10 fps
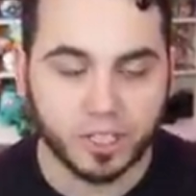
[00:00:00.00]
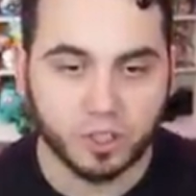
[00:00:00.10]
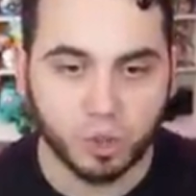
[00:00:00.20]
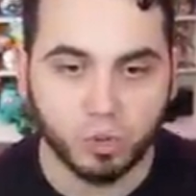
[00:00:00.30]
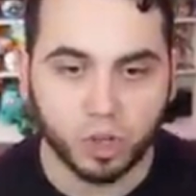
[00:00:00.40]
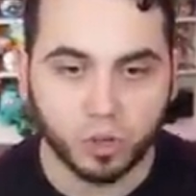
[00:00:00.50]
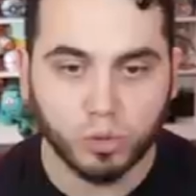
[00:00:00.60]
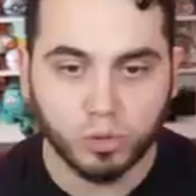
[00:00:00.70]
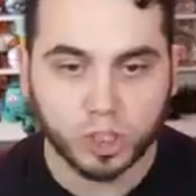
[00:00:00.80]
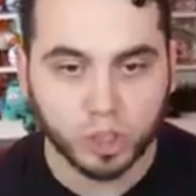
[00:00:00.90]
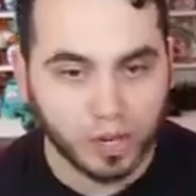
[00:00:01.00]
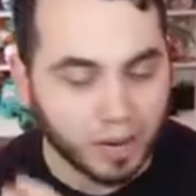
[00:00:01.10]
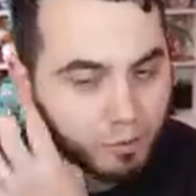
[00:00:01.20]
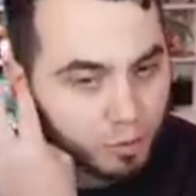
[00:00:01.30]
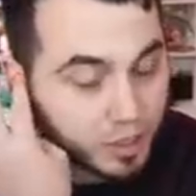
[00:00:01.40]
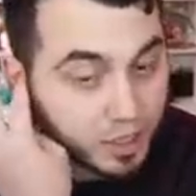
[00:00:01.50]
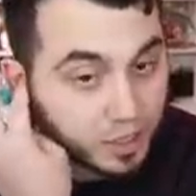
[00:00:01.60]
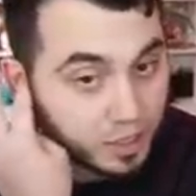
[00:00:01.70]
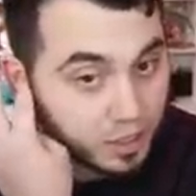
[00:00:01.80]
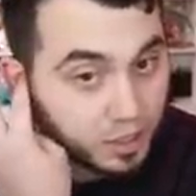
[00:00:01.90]
this, Suku. What you got for me?
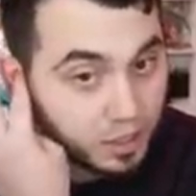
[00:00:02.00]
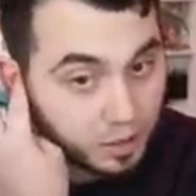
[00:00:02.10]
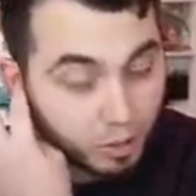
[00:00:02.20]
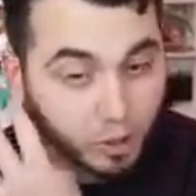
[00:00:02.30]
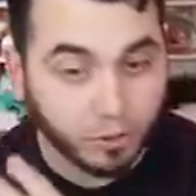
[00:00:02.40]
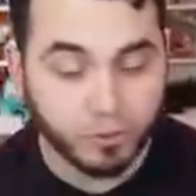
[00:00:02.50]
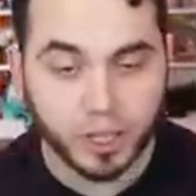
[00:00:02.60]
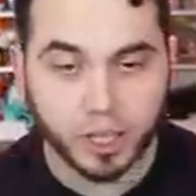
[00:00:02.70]
Why do I feel